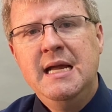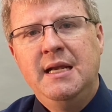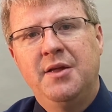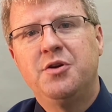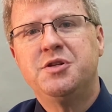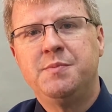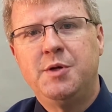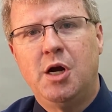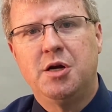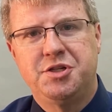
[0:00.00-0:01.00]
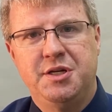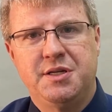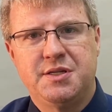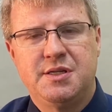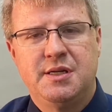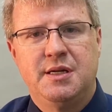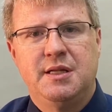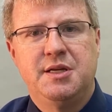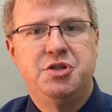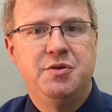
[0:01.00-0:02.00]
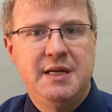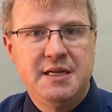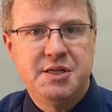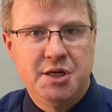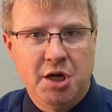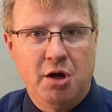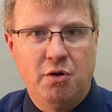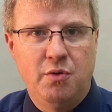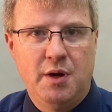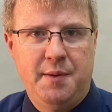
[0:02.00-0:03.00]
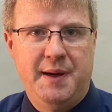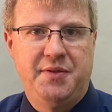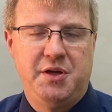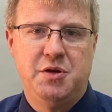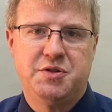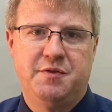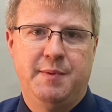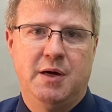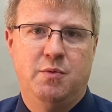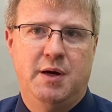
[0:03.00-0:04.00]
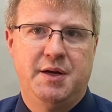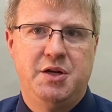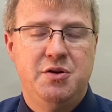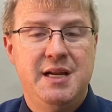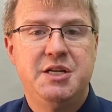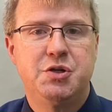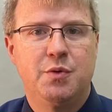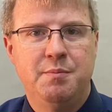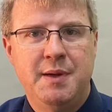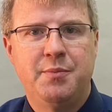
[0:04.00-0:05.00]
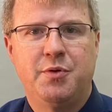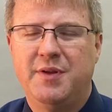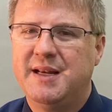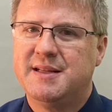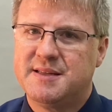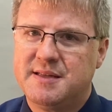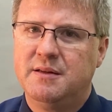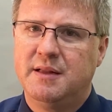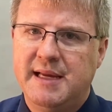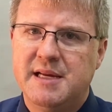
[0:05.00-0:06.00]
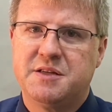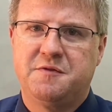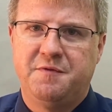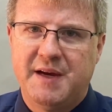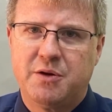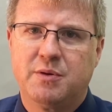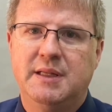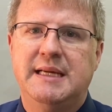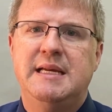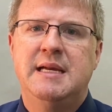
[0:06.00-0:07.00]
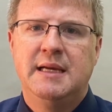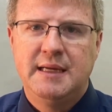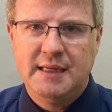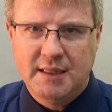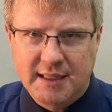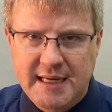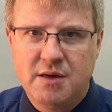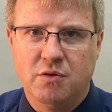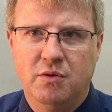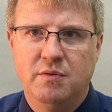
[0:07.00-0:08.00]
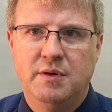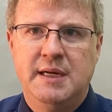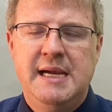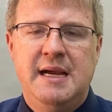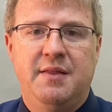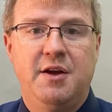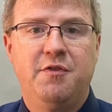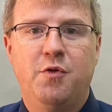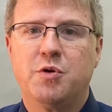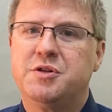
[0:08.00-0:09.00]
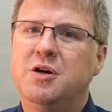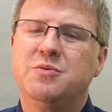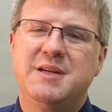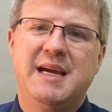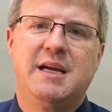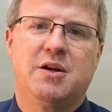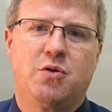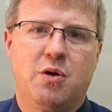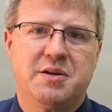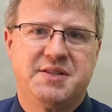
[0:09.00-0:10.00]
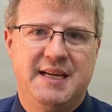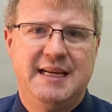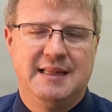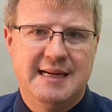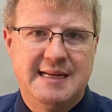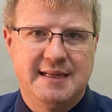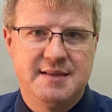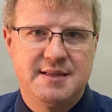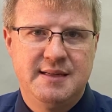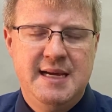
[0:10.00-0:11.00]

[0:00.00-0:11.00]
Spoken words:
Now, there are some cautions that you need to know about the use of marijuana. You need to remember that it still is federally illegal. Therefore, don't take it across state lines.